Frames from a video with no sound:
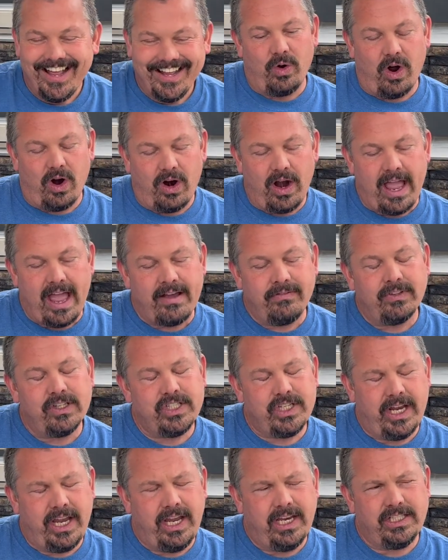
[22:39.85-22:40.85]
Our
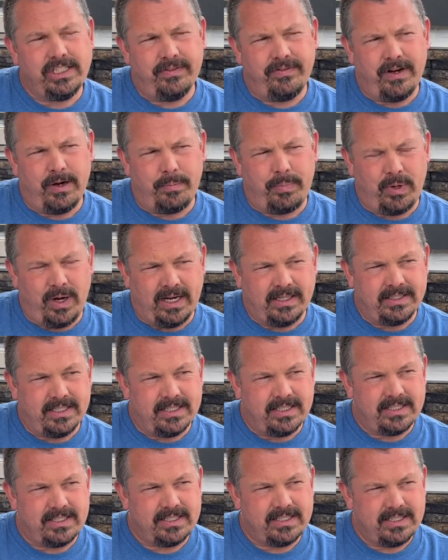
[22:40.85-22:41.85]
average age of an
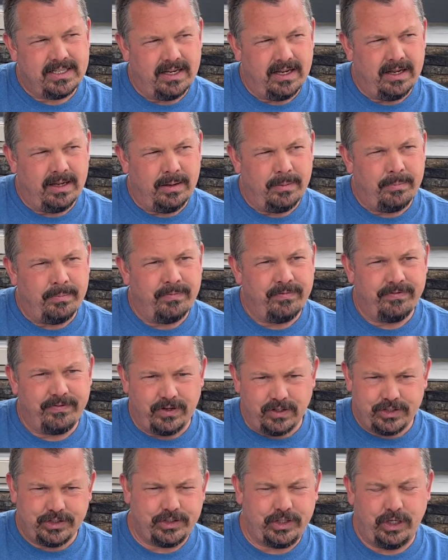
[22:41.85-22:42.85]
apprentice,
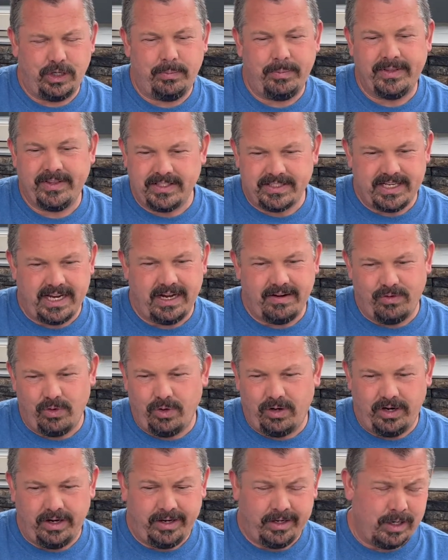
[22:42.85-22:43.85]
first term in the state of
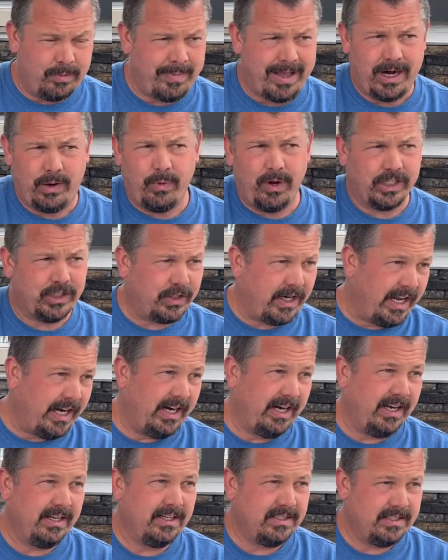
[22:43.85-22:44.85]
Oregon, no matter what trade
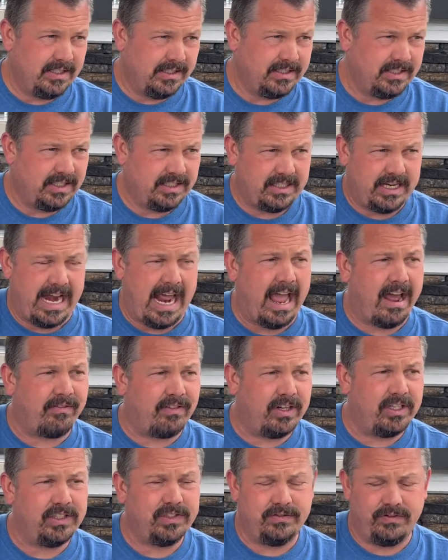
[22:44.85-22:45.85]
it is, it's just an
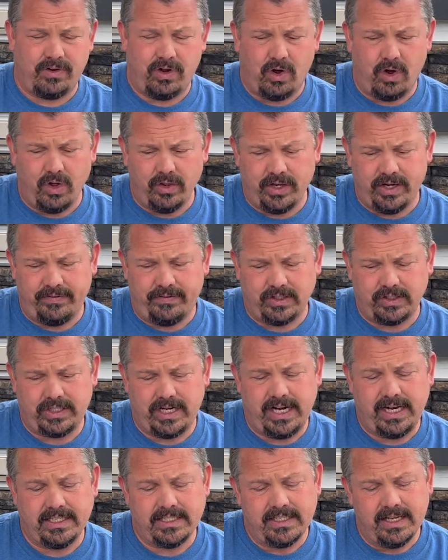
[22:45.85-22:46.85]
average of all the different
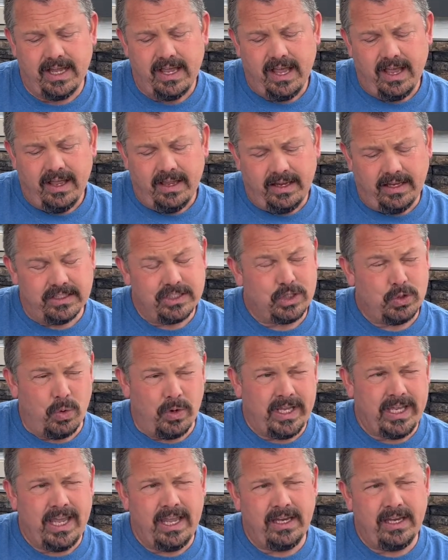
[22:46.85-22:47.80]
trades, is 28